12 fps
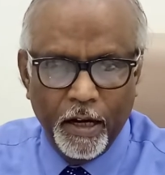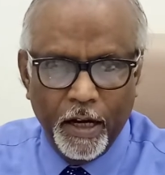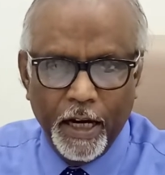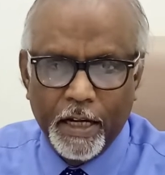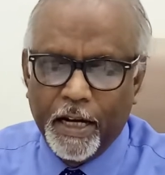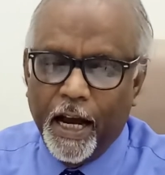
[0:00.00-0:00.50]

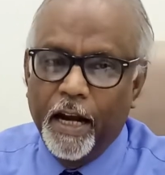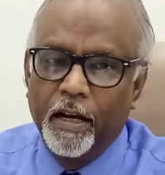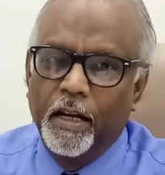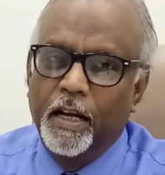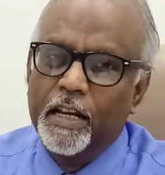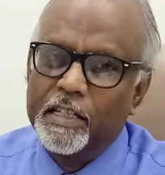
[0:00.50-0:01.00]
It
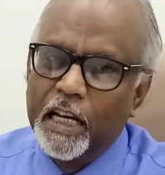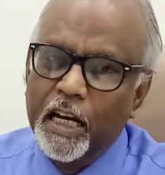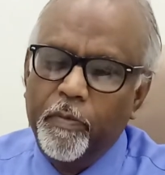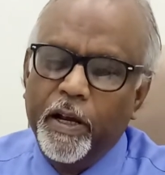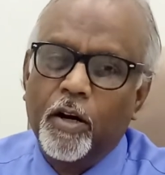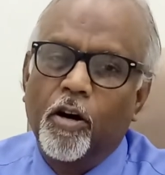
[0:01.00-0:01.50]
can
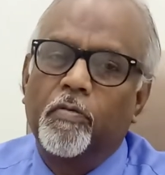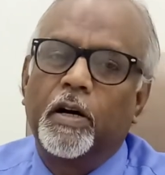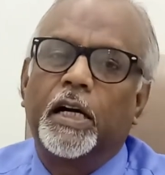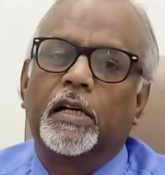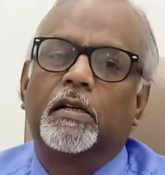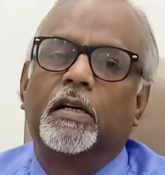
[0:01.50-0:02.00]
easily be
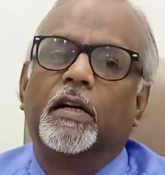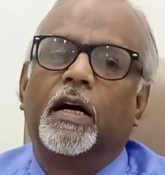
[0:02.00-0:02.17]
covered